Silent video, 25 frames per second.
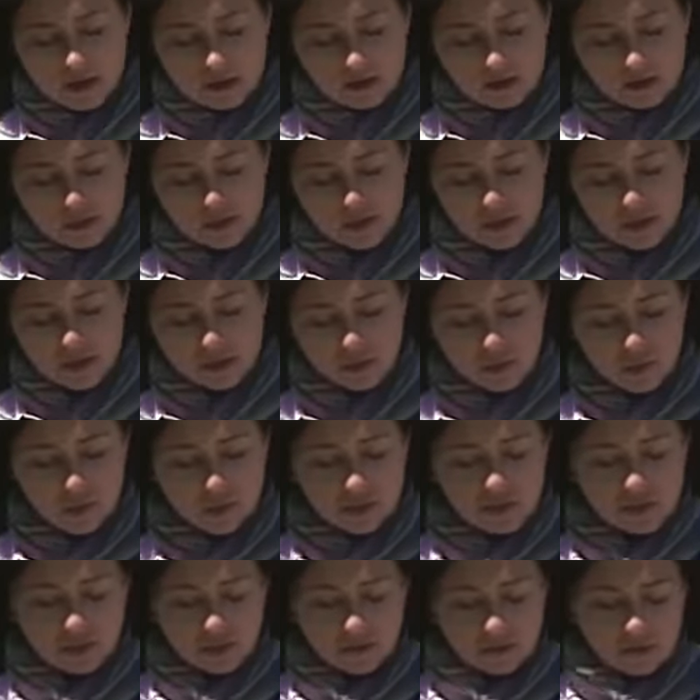you said you
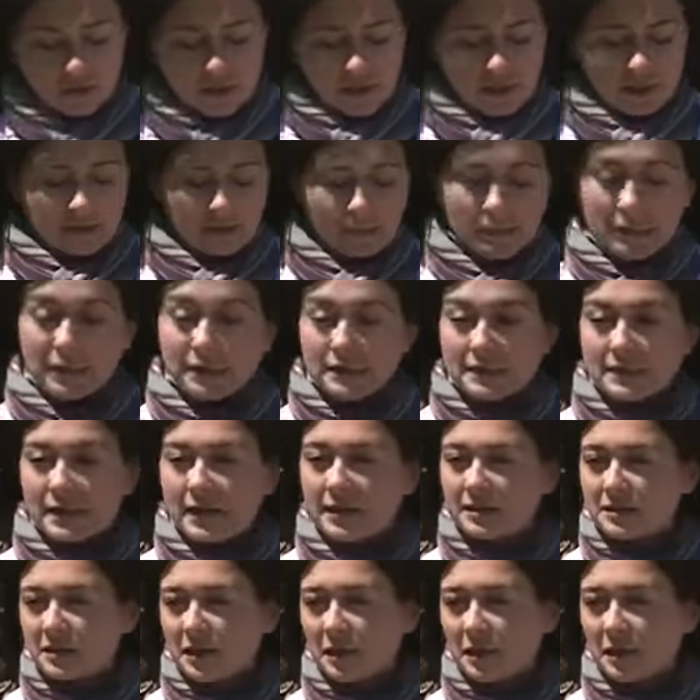wanted to create the biggest